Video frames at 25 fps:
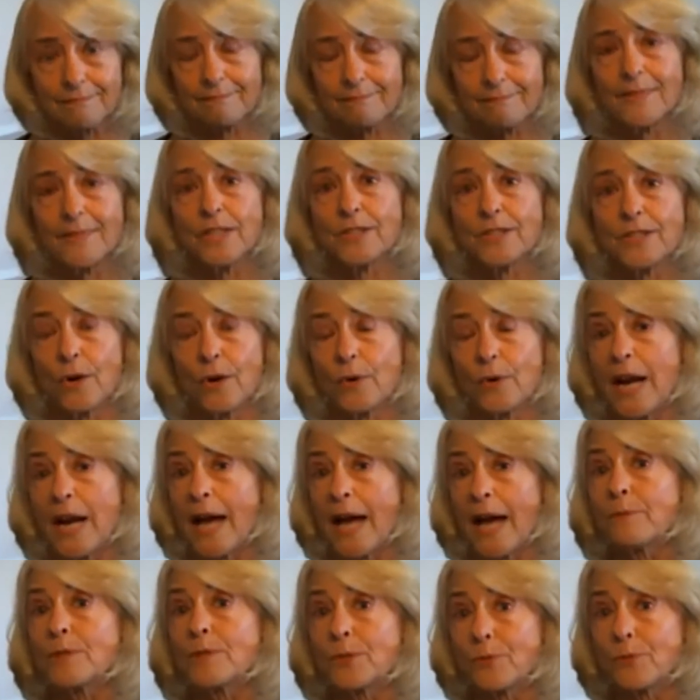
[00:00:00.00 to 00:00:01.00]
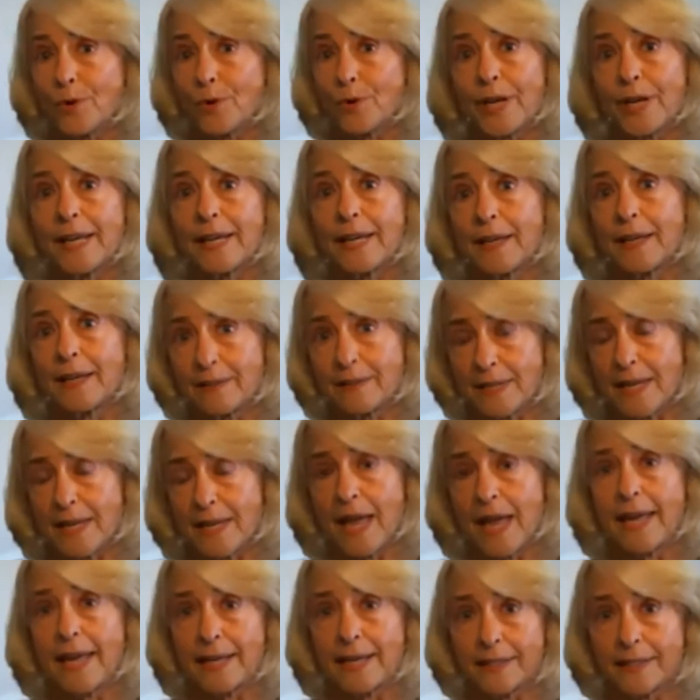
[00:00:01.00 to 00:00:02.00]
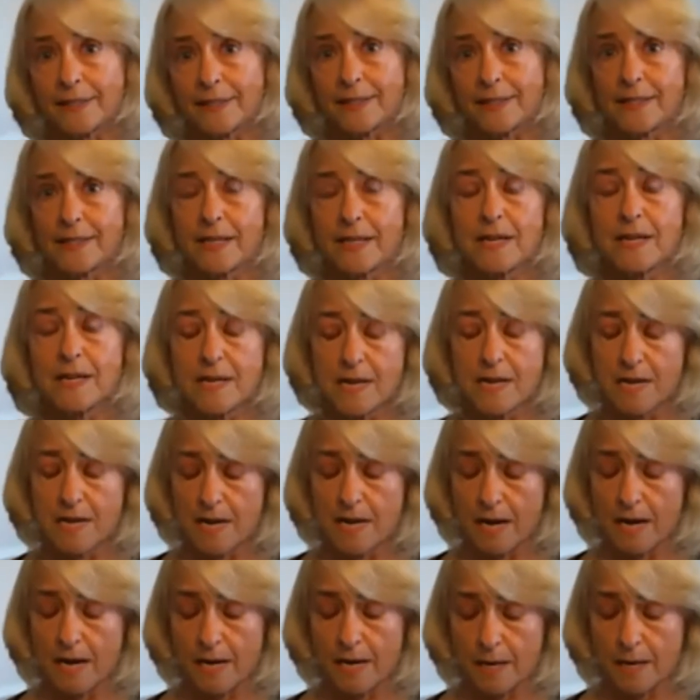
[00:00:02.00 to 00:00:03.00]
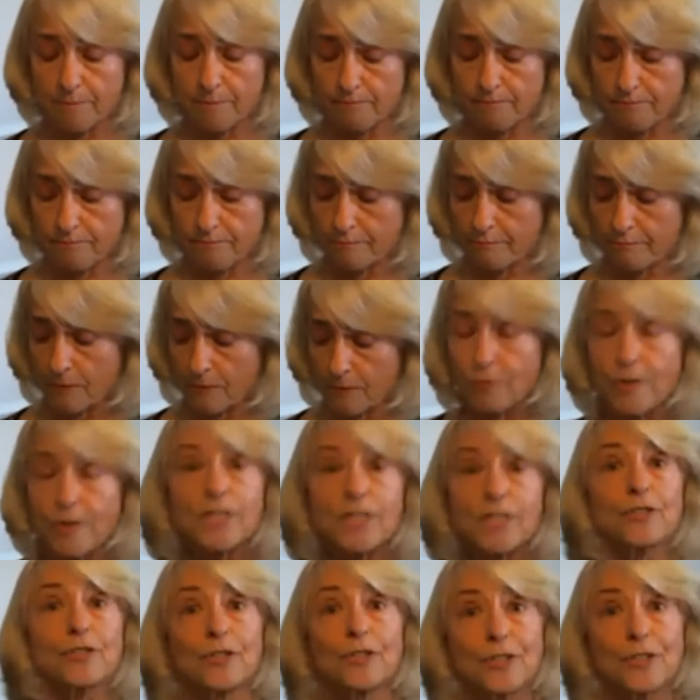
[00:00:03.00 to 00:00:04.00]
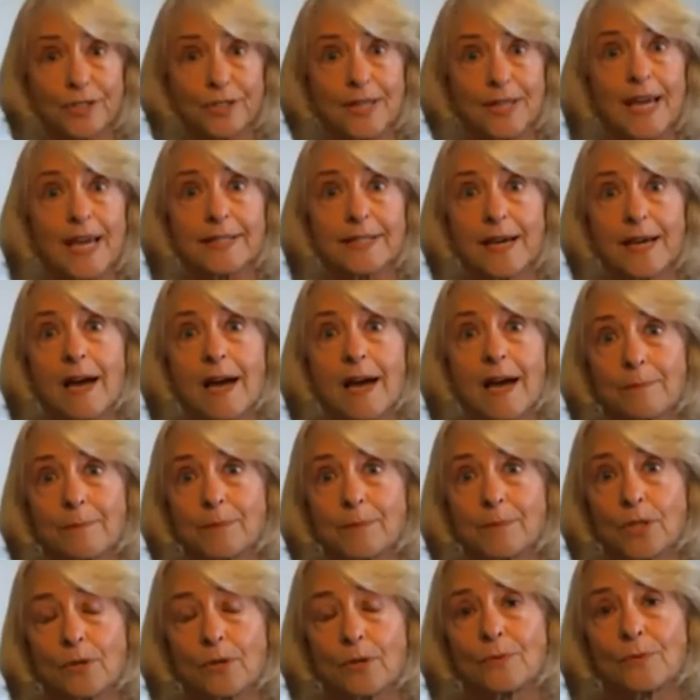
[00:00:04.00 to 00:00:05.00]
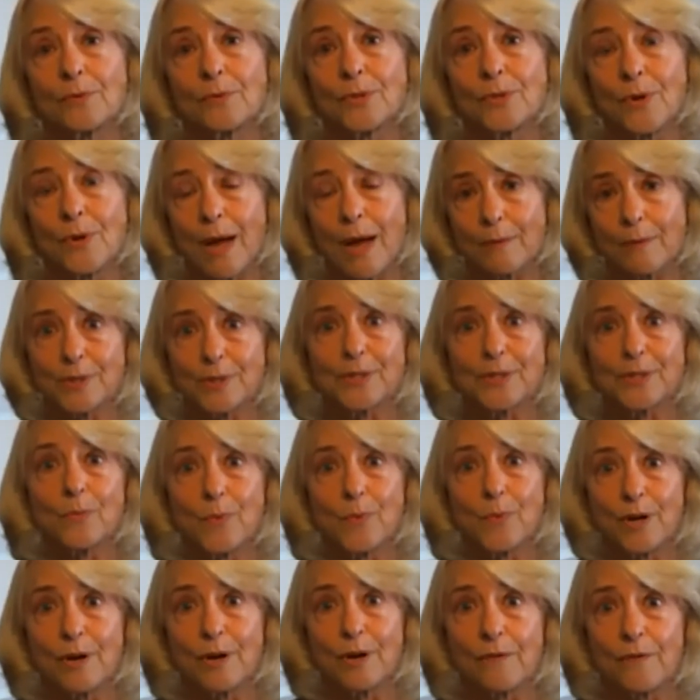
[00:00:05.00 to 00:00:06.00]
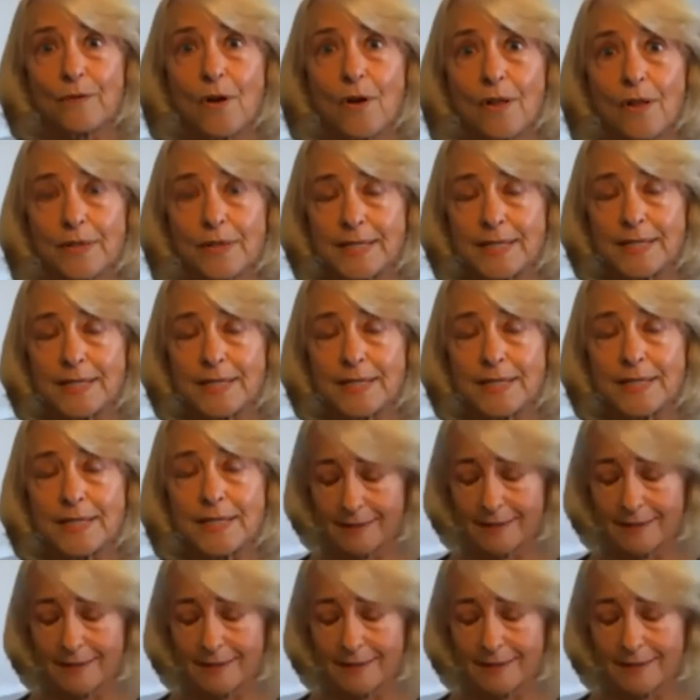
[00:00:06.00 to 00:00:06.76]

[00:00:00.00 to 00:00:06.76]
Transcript: So, and I was working in the AIDS um, research at that time, so, so I was aware of all this.